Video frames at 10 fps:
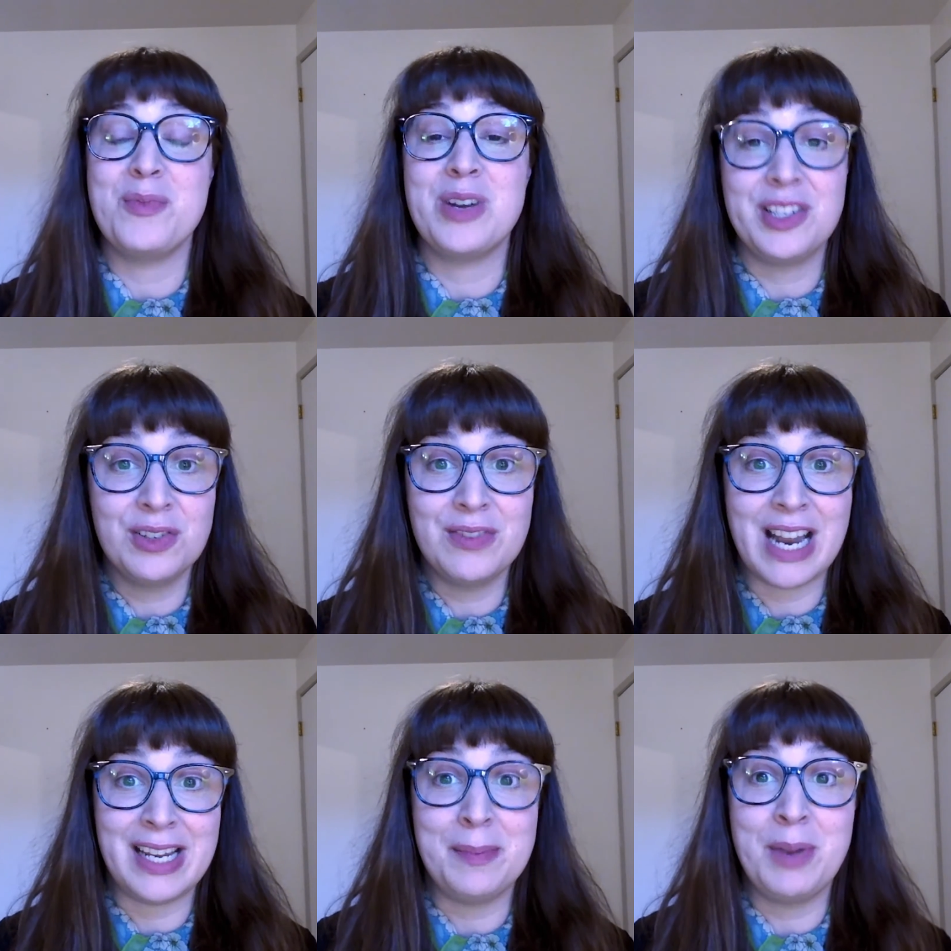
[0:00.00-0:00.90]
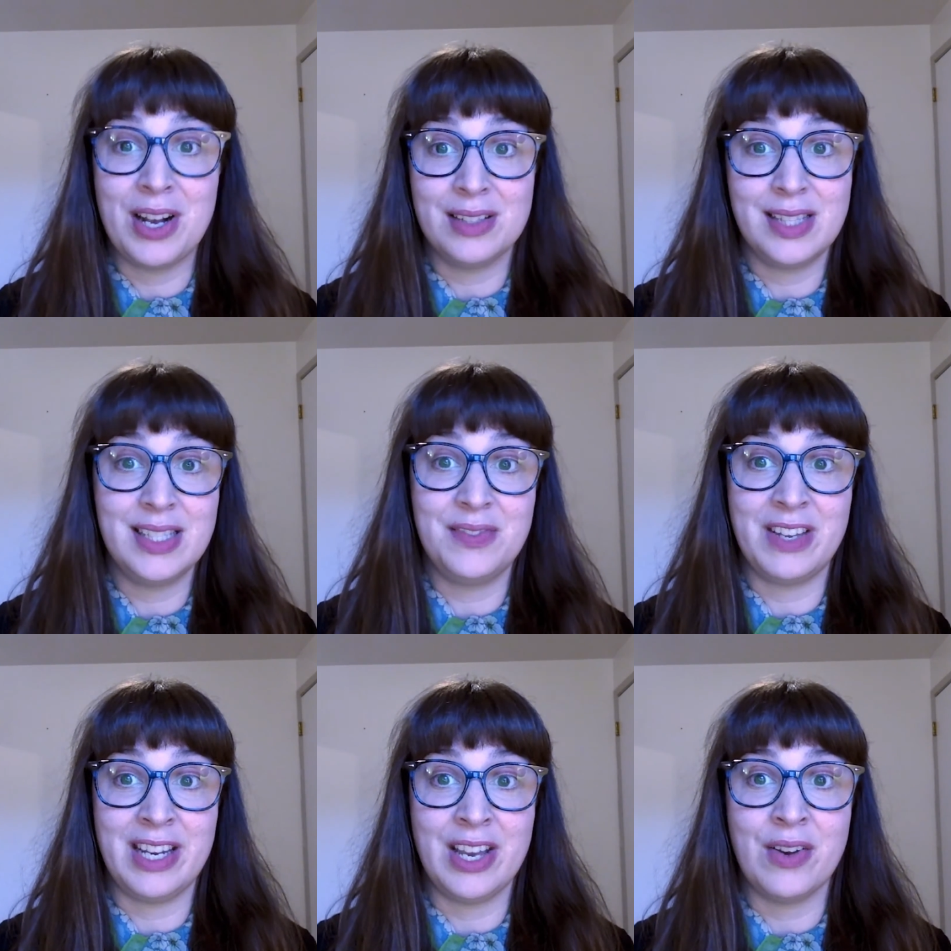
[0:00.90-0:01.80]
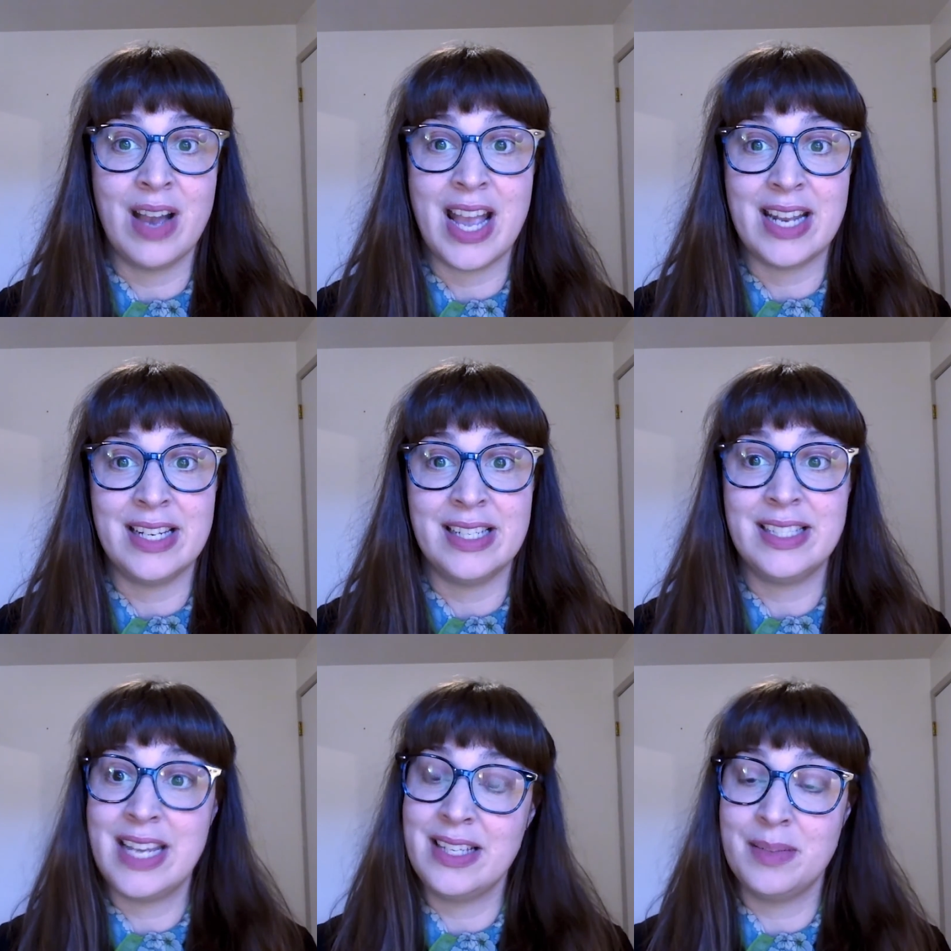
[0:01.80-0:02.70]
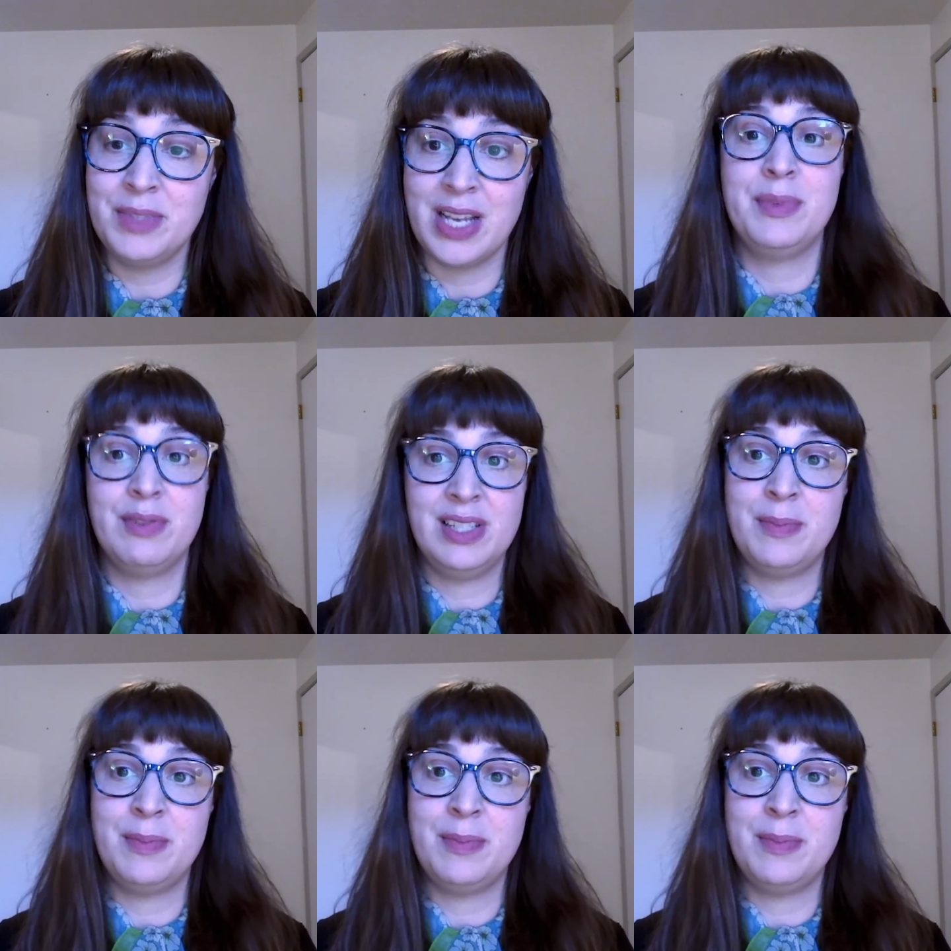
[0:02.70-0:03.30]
When you're ready, pause this video and take some time to